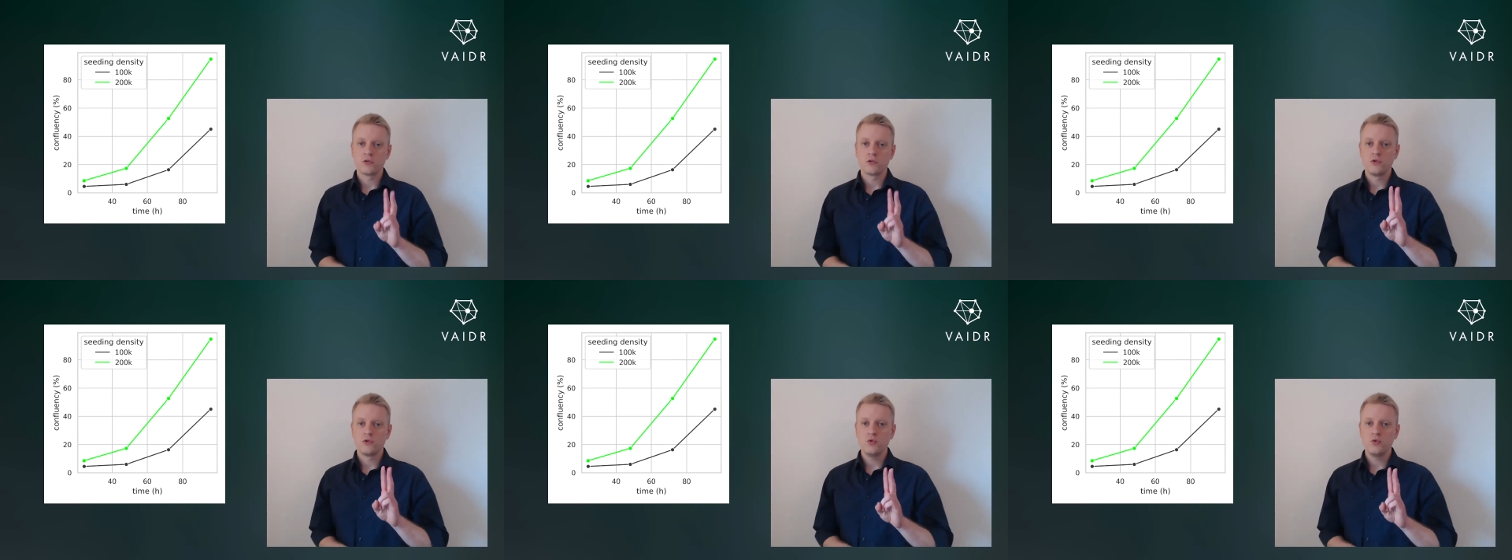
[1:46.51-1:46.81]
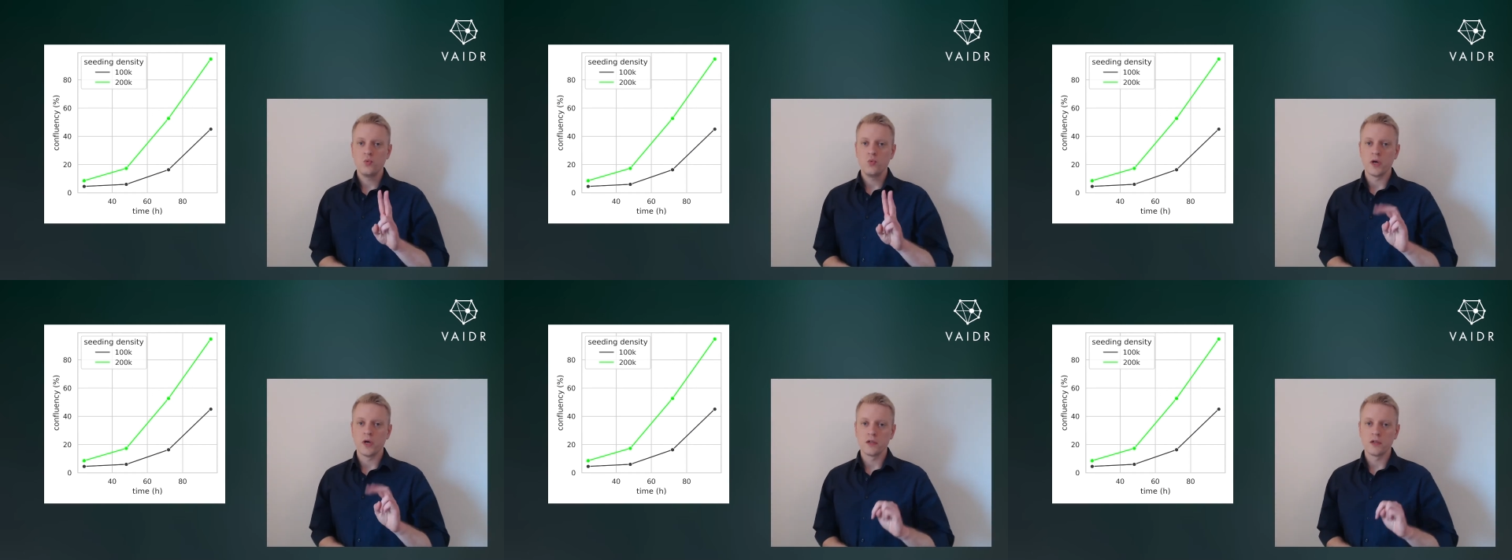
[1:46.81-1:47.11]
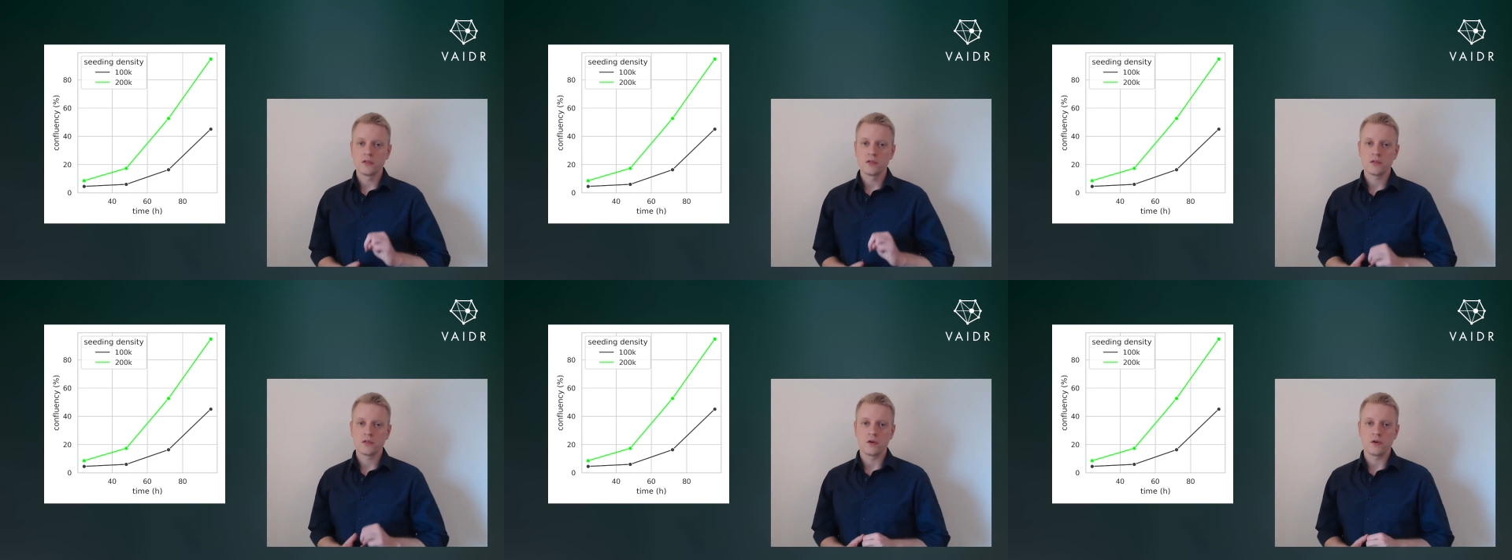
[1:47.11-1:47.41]
wells
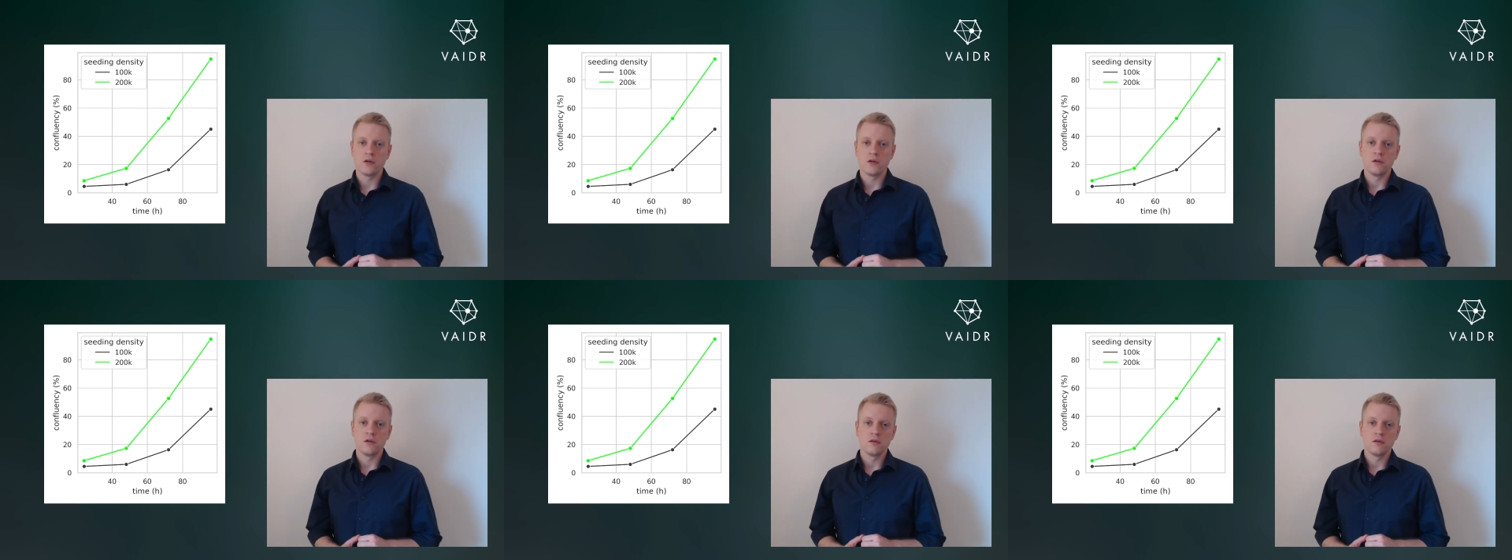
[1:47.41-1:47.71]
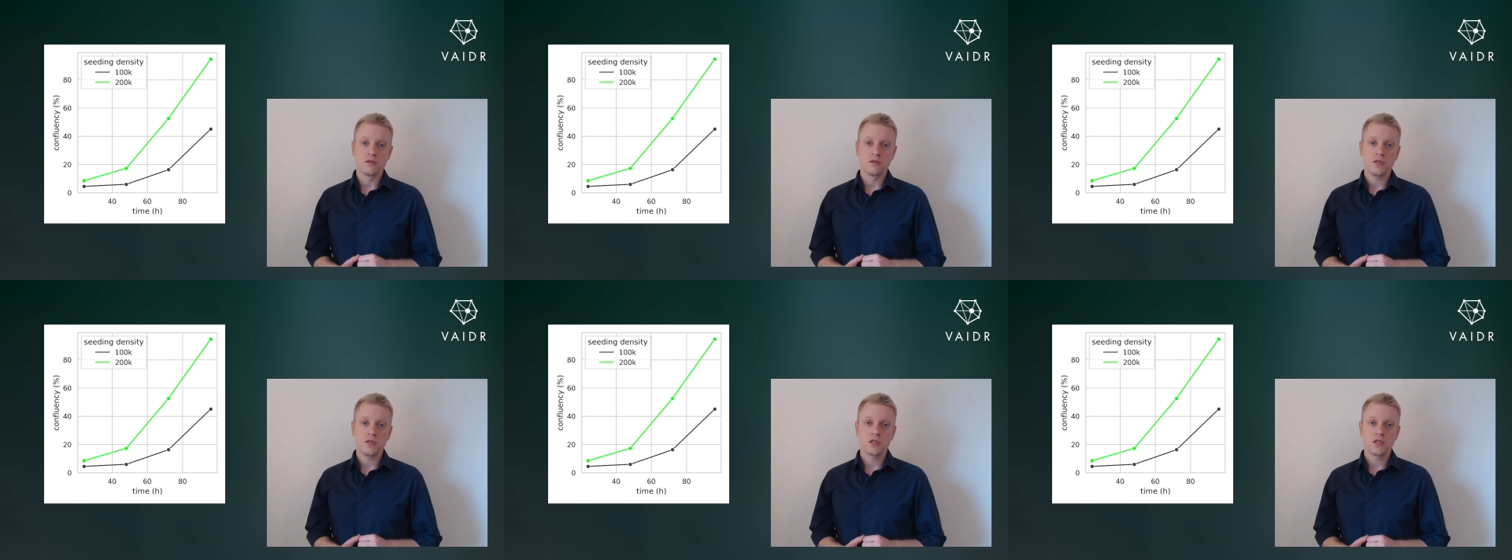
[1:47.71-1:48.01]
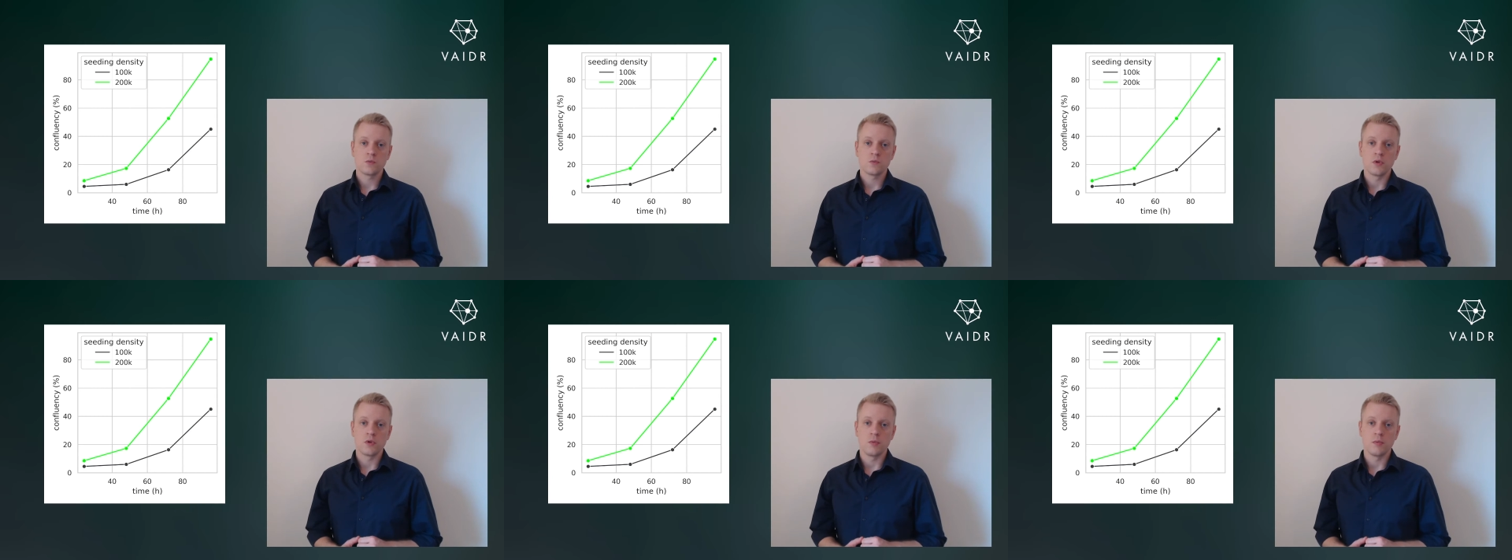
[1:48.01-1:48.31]
on a 6-well
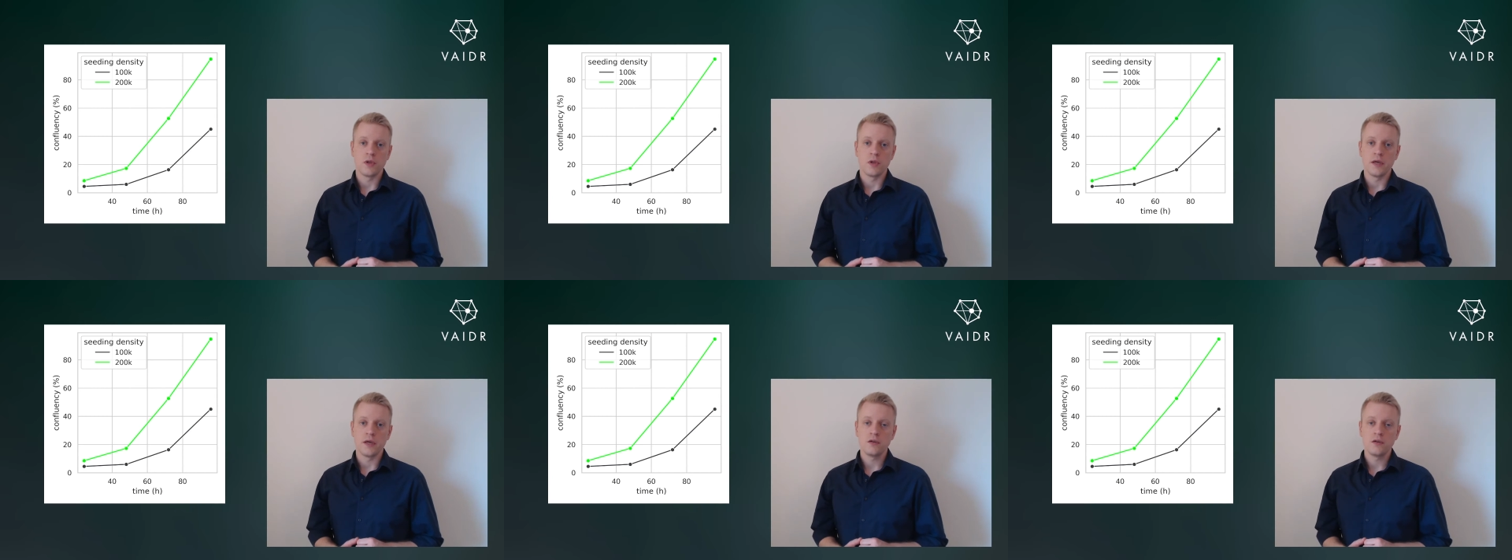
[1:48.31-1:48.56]
plate